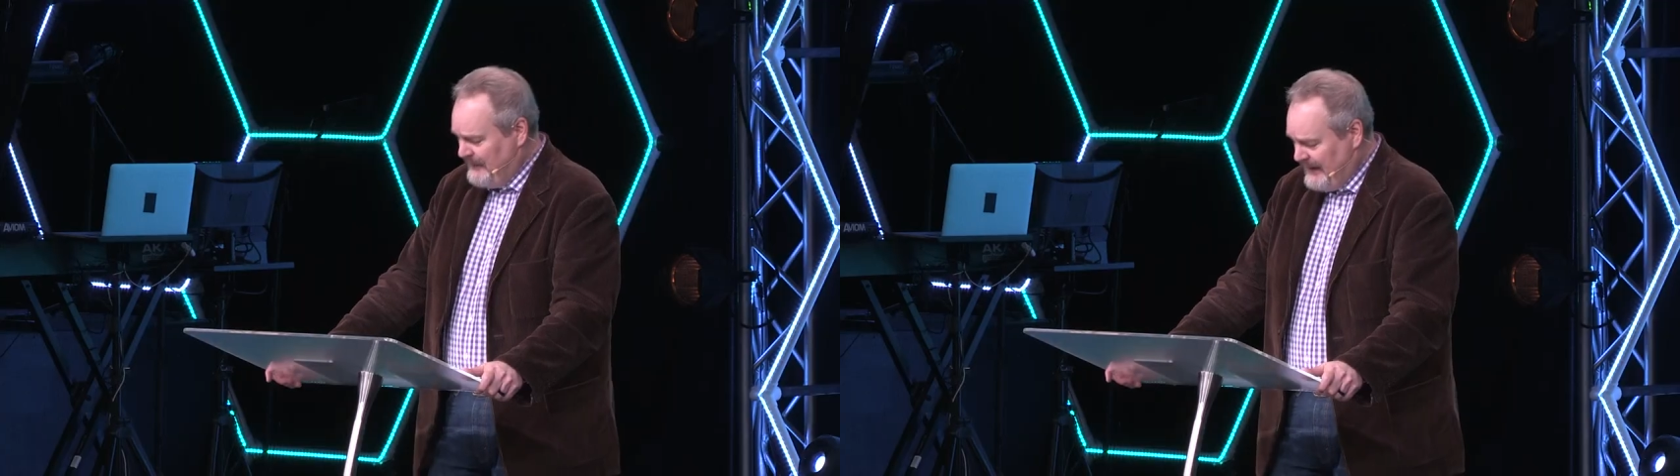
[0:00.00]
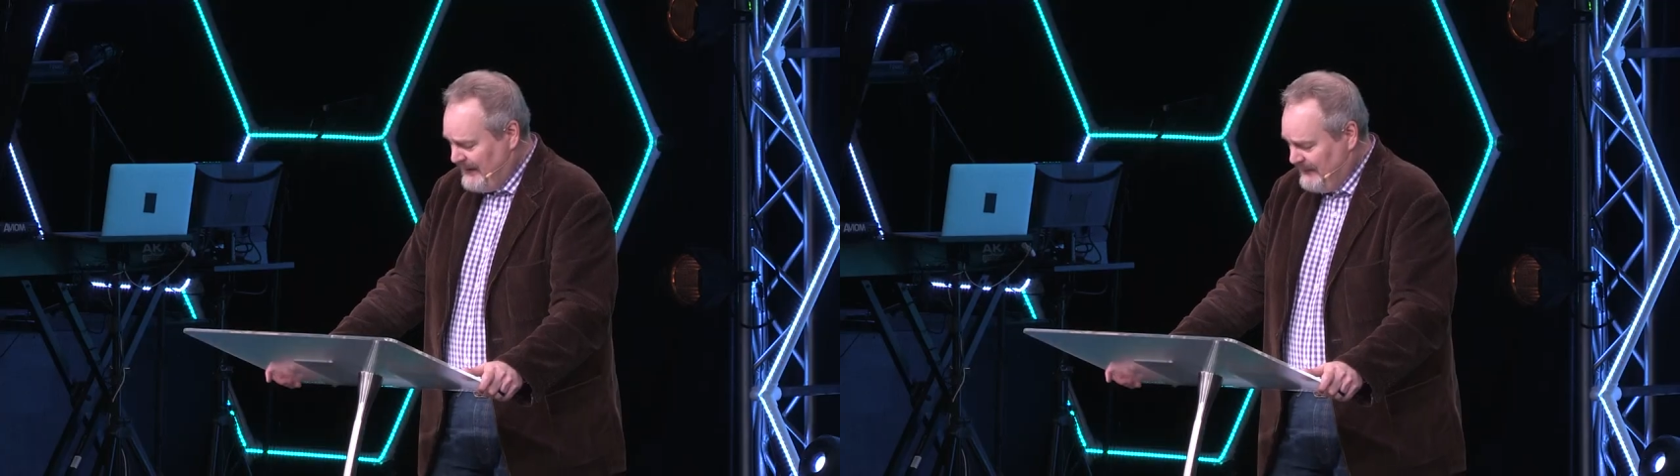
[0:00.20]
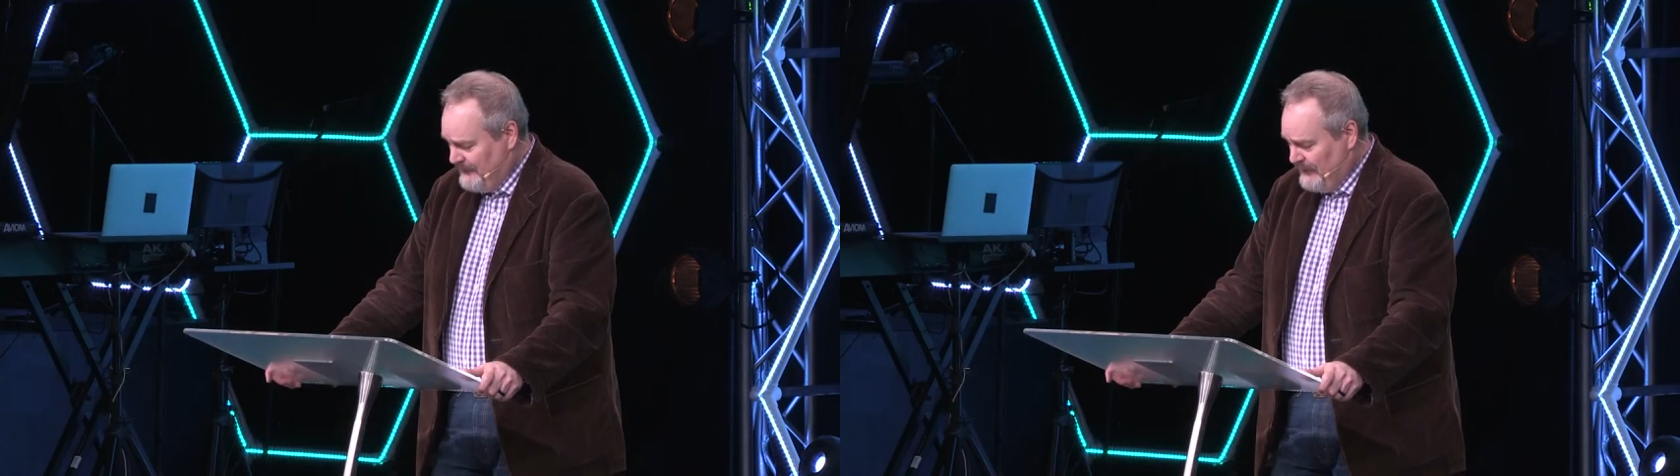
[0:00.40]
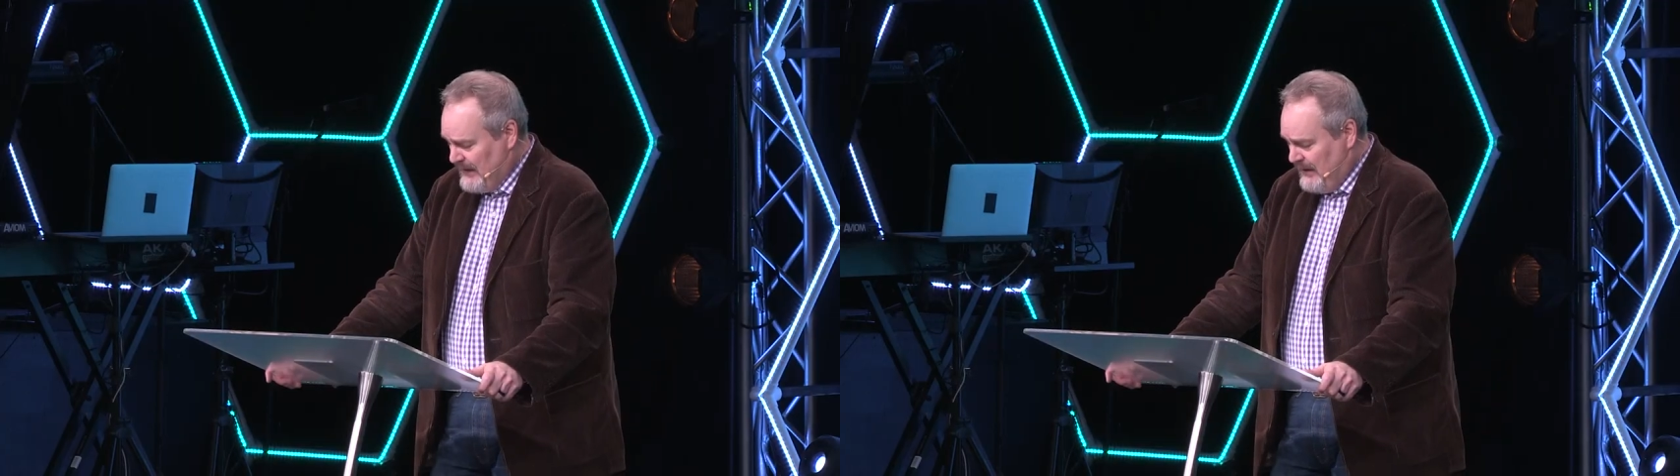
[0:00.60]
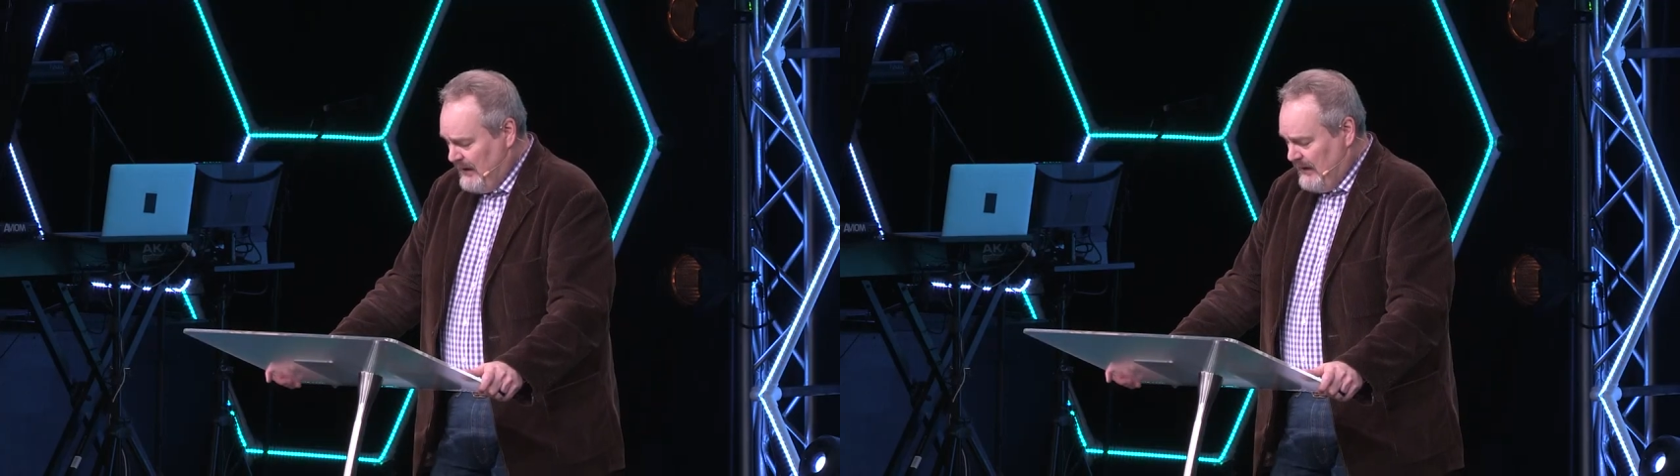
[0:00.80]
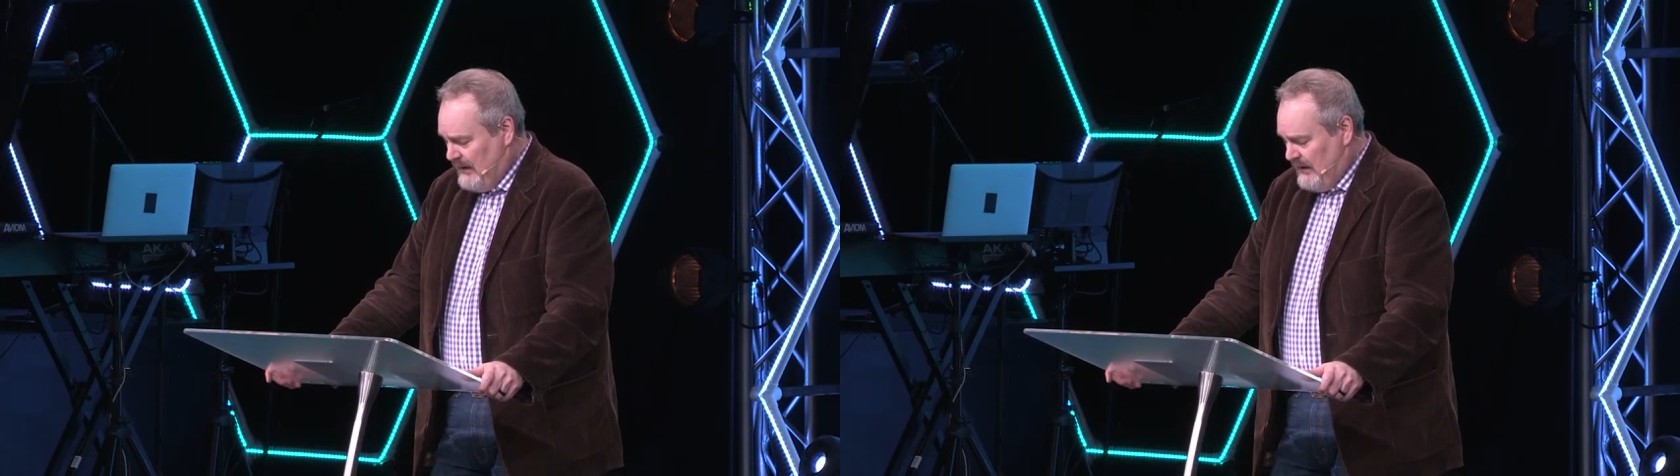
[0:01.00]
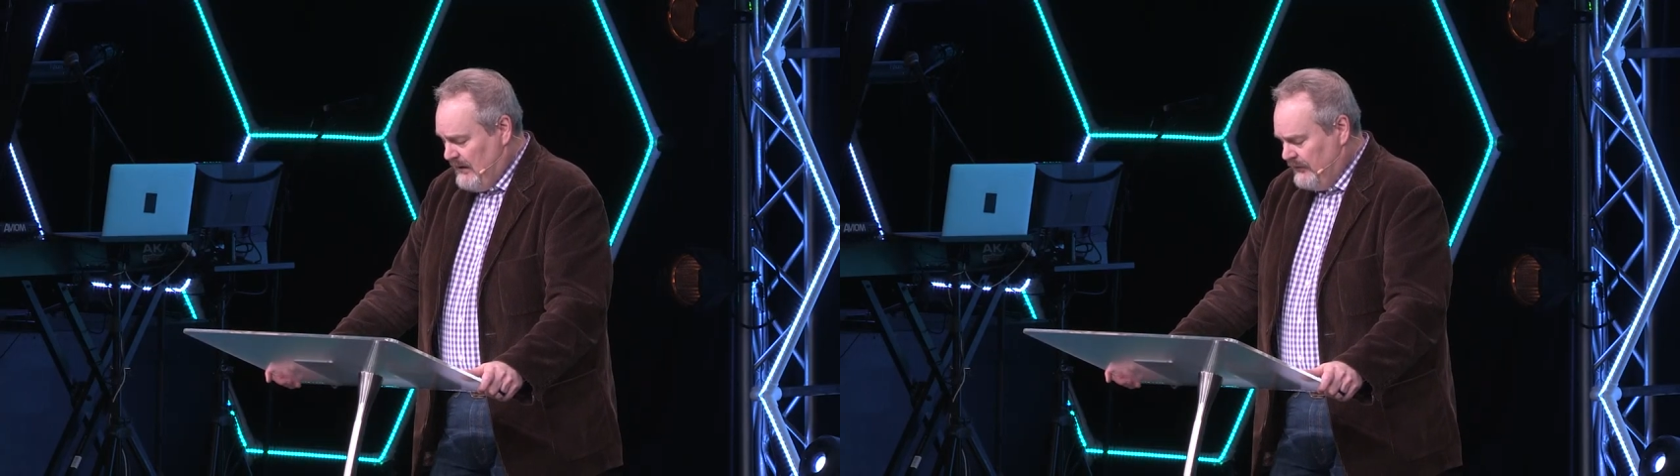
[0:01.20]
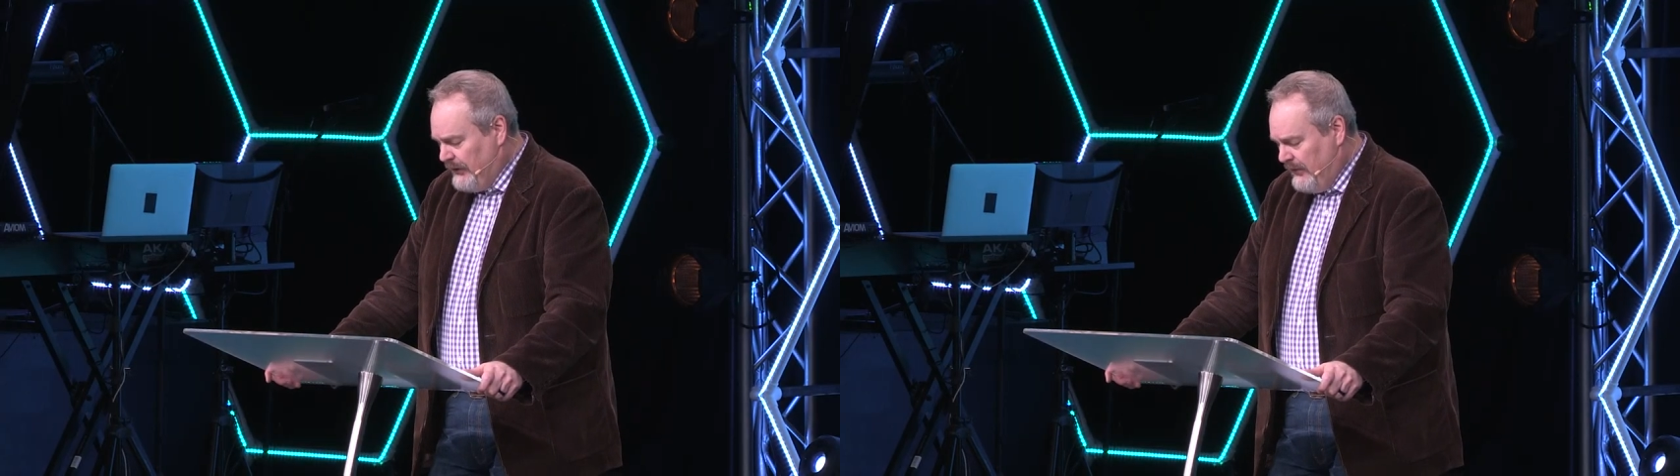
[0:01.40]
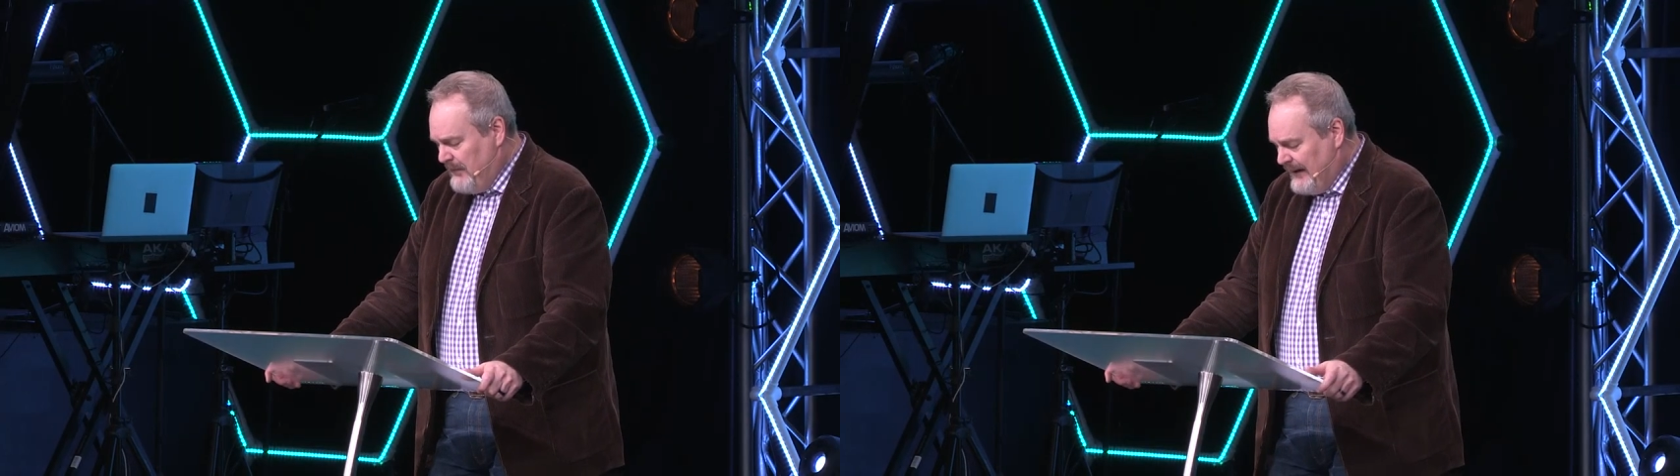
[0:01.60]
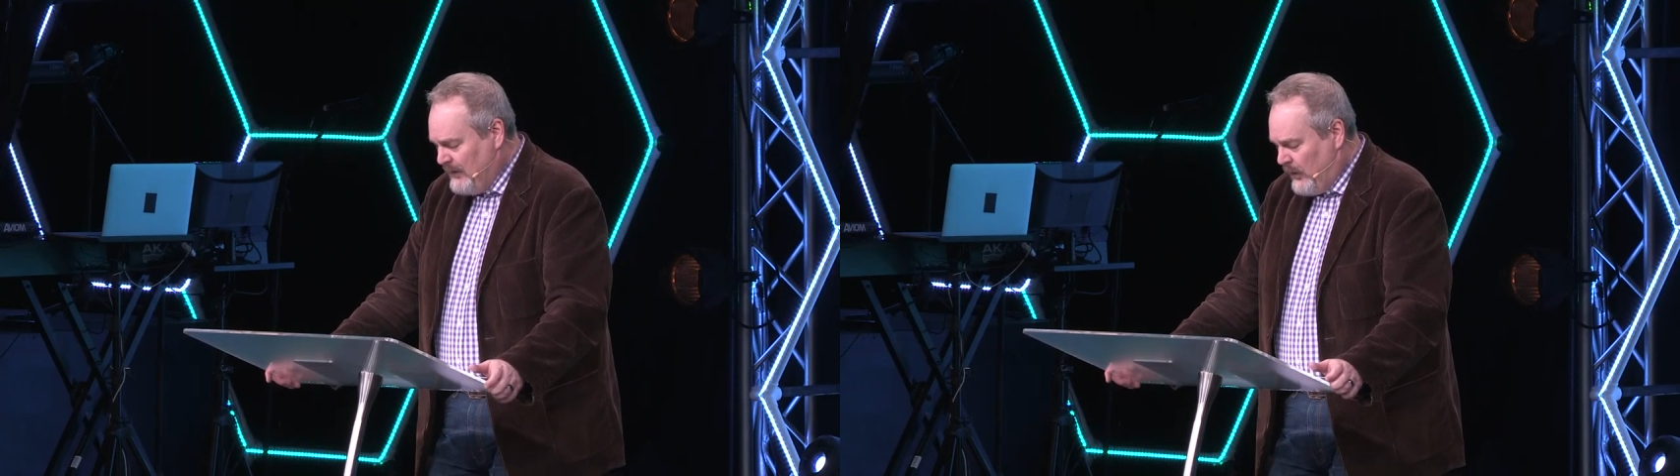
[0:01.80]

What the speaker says: money? Do money